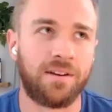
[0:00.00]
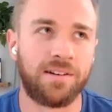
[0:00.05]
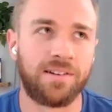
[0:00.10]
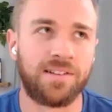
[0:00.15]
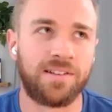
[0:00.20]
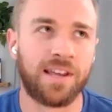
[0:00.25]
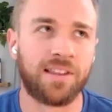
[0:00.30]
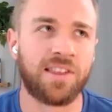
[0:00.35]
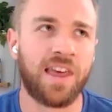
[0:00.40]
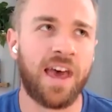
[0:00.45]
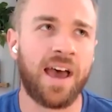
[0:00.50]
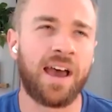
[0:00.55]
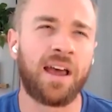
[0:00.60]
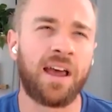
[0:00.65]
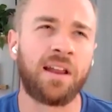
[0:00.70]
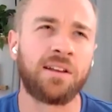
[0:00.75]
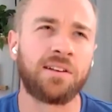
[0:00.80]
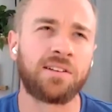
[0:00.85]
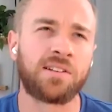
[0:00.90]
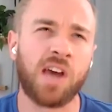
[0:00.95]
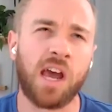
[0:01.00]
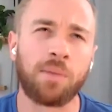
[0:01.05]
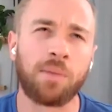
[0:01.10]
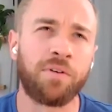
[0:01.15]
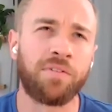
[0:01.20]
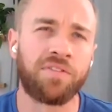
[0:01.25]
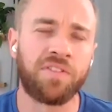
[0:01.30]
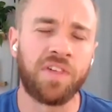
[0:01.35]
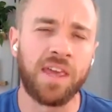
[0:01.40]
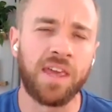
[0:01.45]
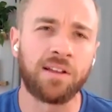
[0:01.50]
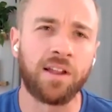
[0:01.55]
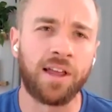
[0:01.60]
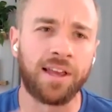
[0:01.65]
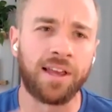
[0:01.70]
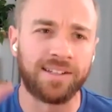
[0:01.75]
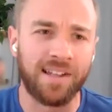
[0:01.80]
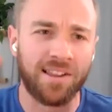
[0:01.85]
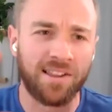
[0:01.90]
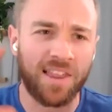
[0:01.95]
Does that type of thing,
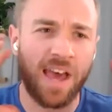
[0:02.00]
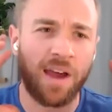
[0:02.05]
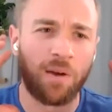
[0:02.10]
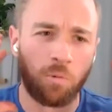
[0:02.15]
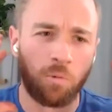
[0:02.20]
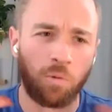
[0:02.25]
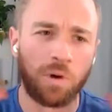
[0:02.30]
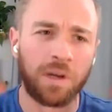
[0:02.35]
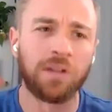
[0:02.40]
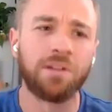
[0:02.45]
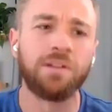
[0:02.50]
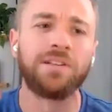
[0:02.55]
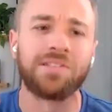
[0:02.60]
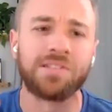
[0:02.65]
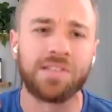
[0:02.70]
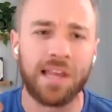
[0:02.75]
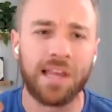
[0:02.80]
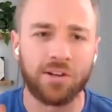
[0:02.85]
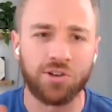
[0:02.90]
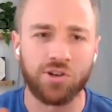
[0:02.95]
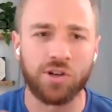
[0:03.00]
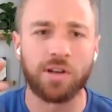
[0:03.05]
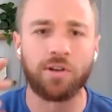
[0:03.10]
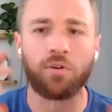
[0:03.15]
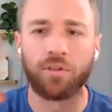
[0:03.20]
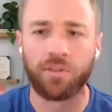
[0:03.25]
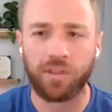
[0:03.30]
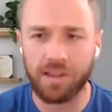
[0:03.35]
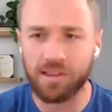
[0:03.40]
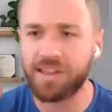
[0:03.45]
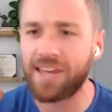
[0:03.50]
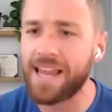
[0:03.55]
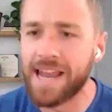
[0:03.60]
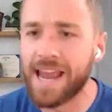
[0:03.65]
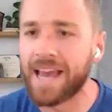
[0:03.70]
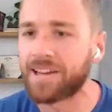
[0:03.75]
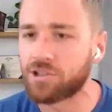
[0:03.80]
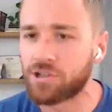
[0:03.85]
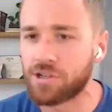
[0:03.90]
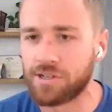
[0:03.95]
like, does that realization or these
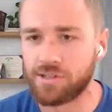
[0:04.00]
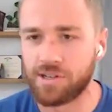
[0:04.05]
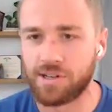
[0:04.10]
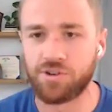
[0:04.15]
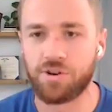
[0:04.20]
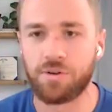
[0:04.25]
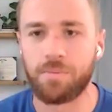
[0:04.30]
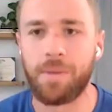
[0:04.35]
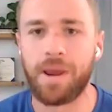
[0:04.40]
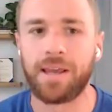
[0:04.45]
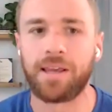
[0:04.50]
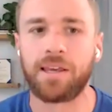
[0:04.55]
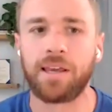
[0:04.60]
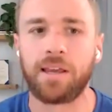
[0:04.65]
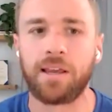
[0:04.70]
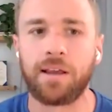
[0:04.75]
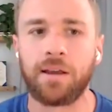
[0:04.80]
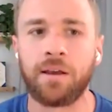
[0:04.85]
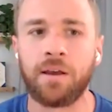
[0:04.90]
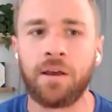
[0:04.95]
connections that you're making,